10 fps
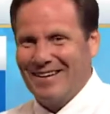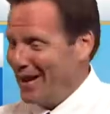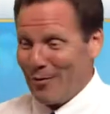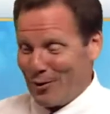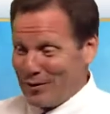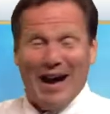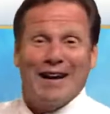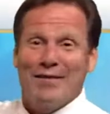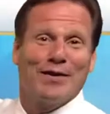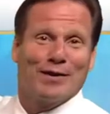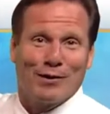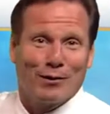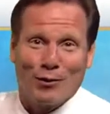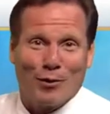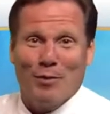or, or not even a
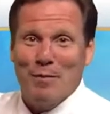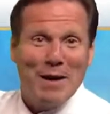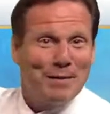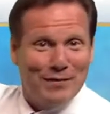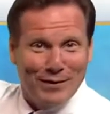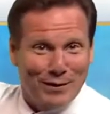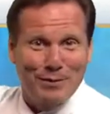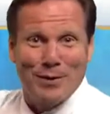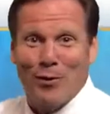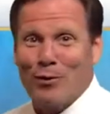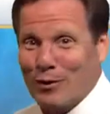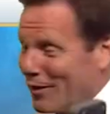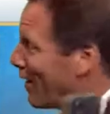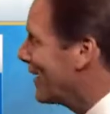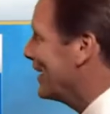little girl, maybe even a little bit older.
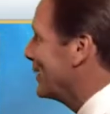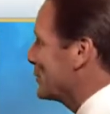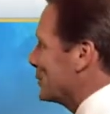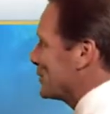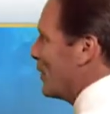All right, here's what's